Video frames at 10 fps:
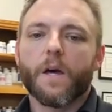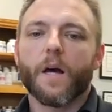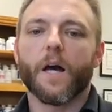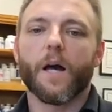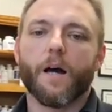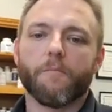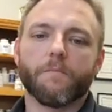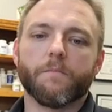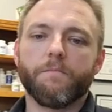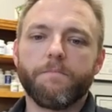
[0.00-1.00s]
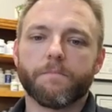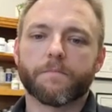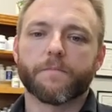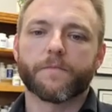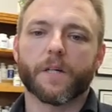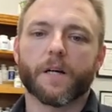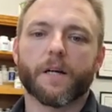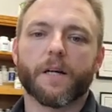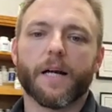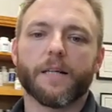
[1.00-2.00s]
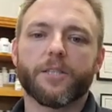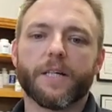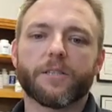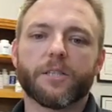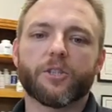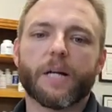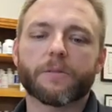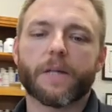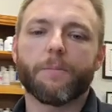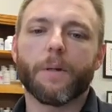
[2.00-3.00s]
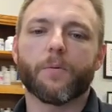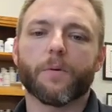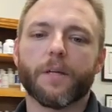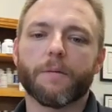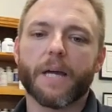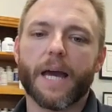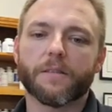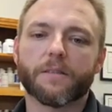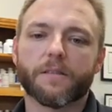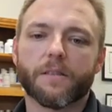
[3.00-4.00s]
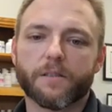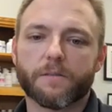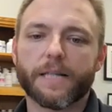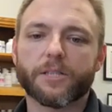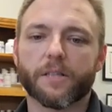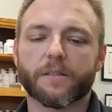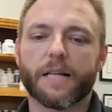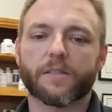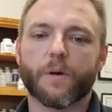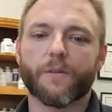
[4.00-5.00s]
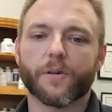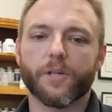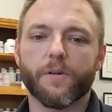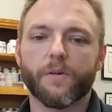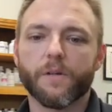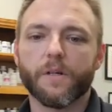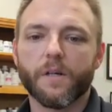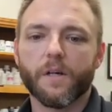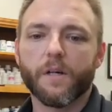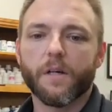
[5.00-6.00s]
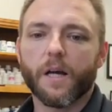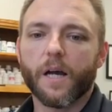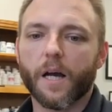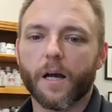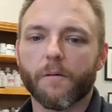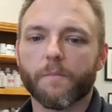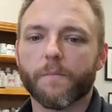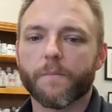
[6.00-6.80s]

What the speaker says: For Jana Citrodops, okay, people with MCAS, just make sure it tests well for you. Okay,